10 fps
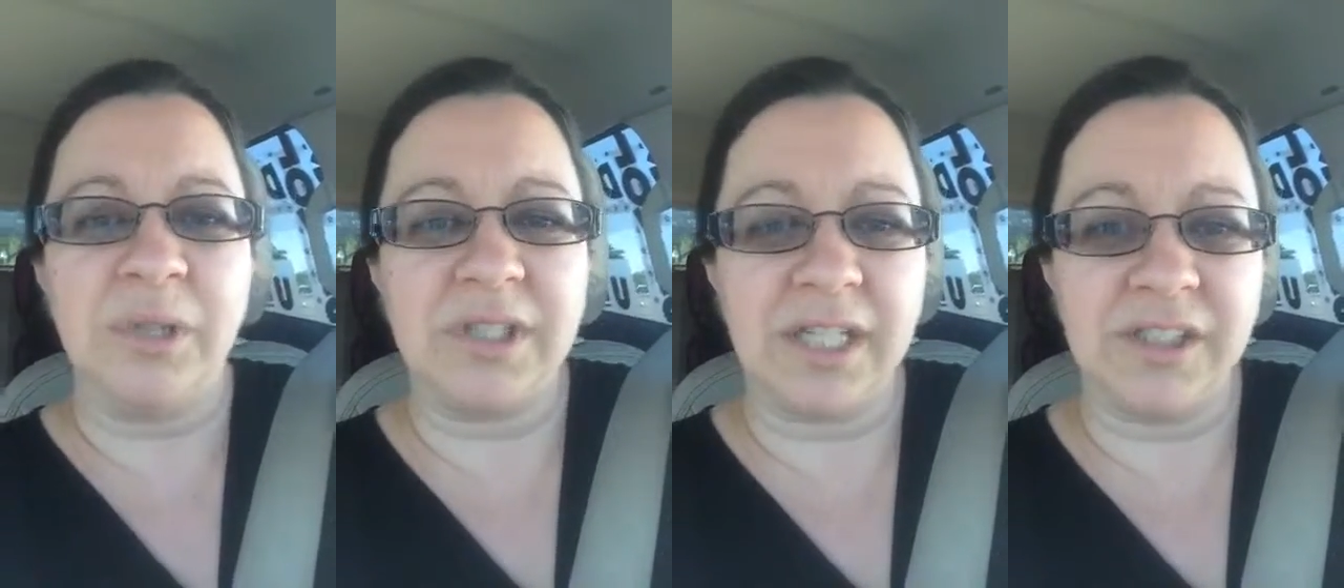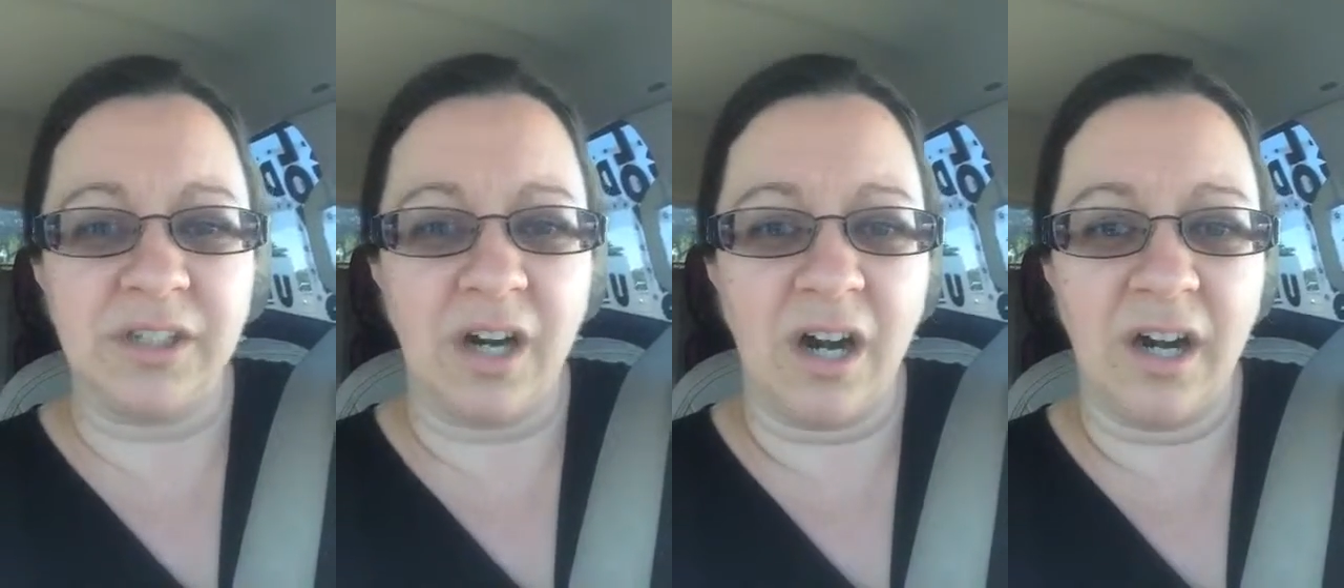protect
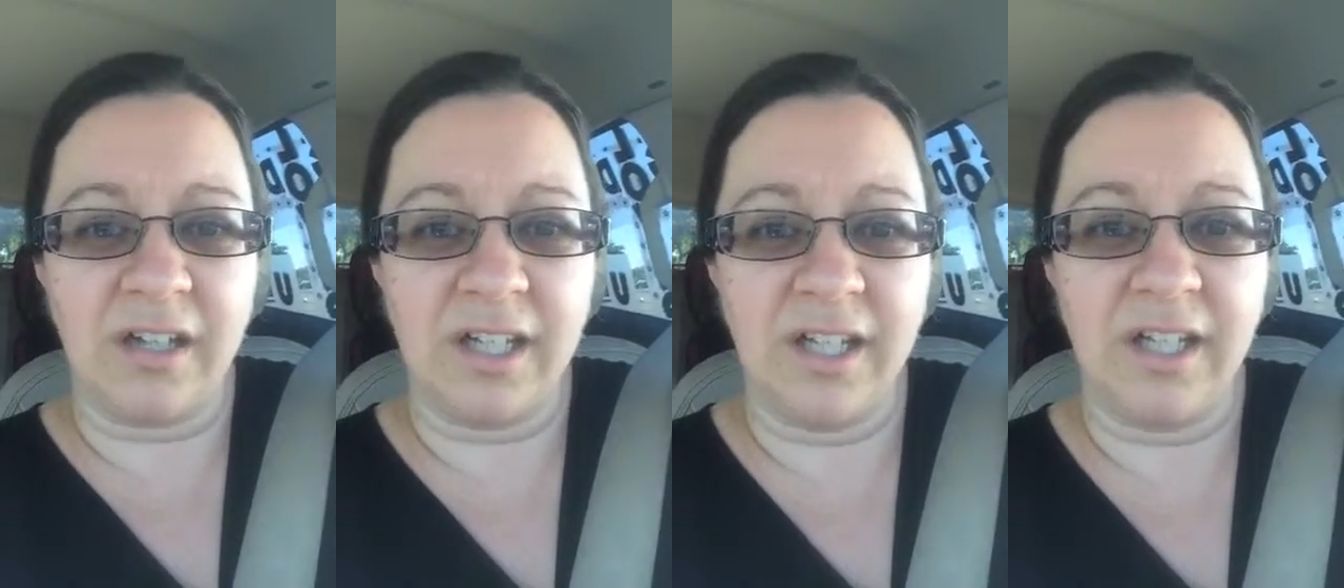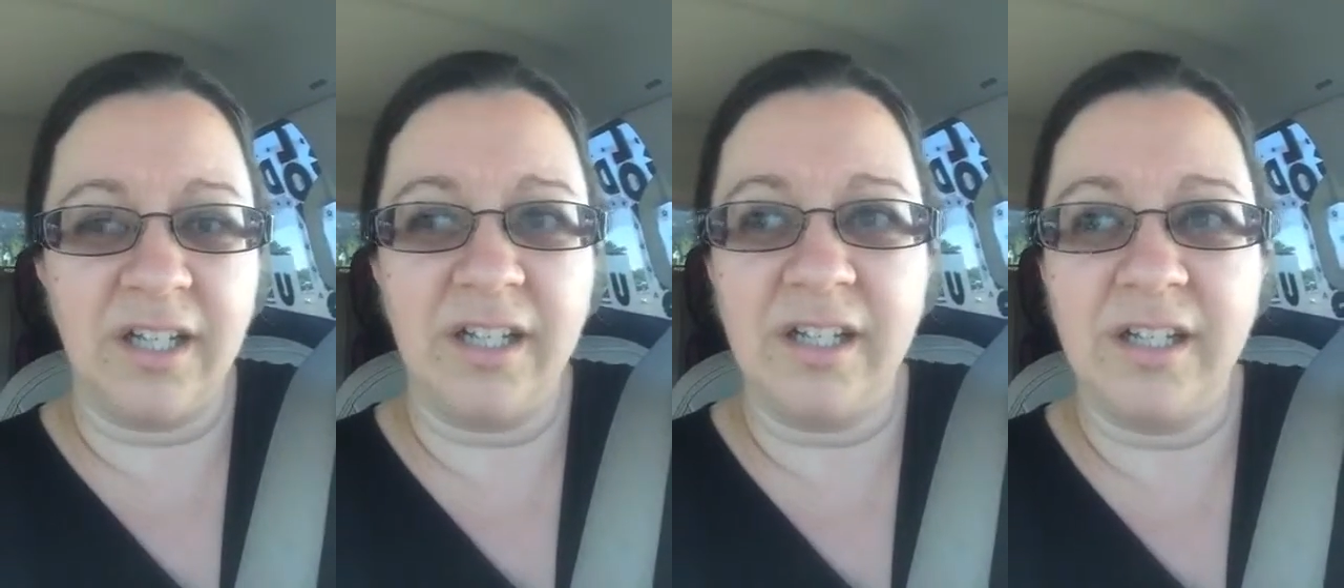your heart,
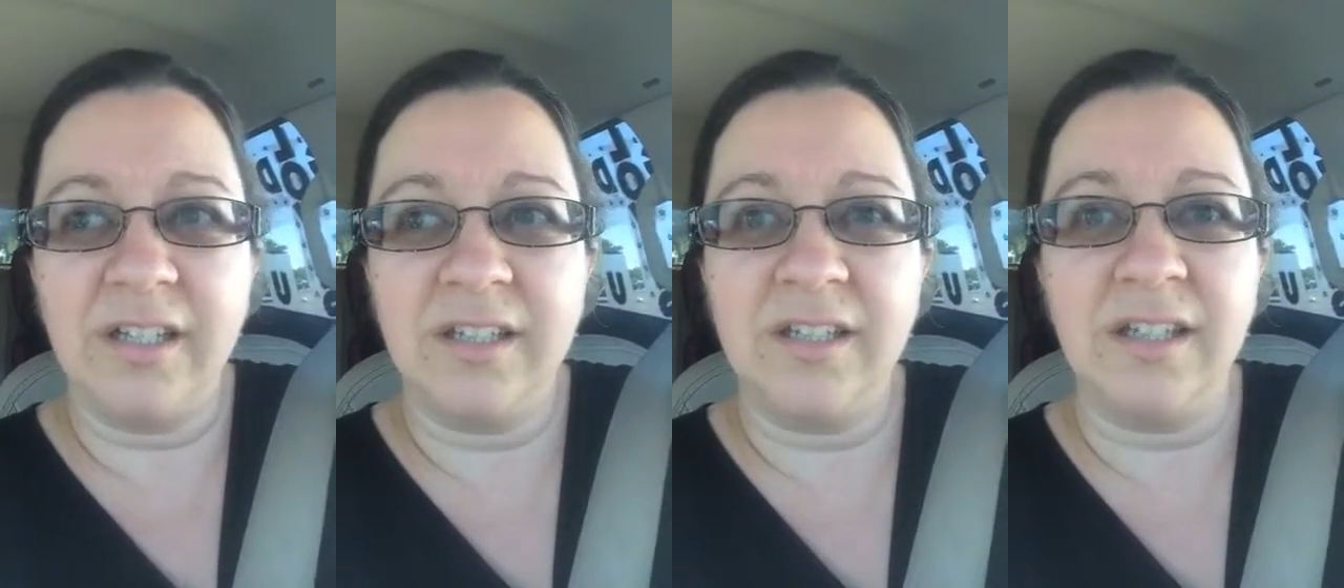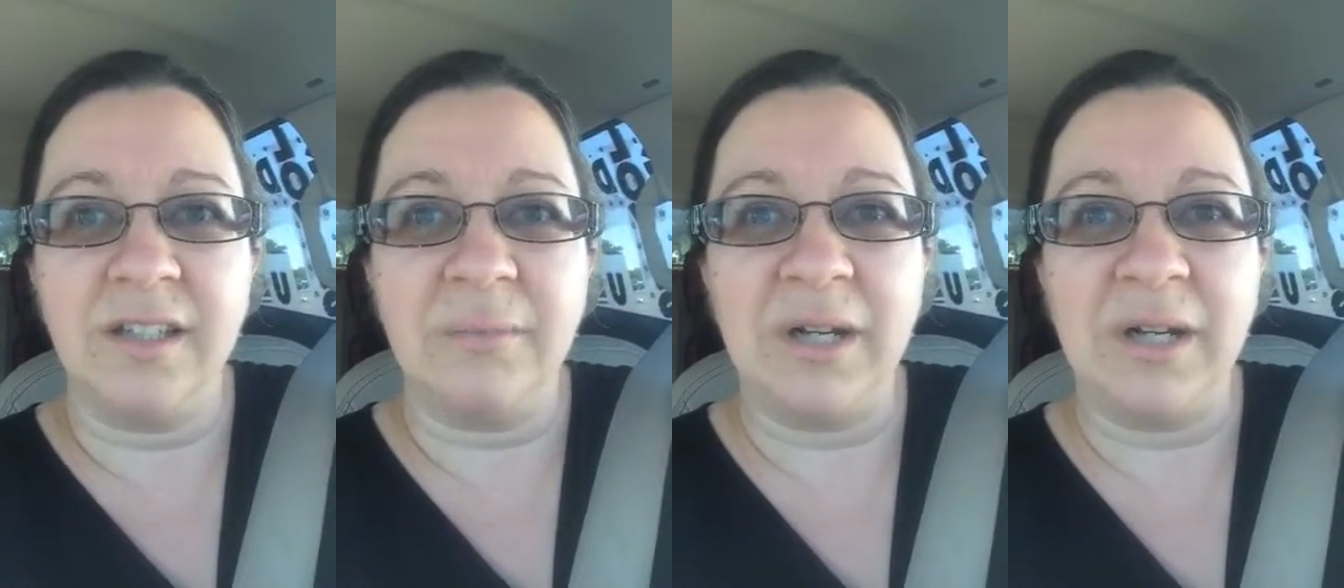uh,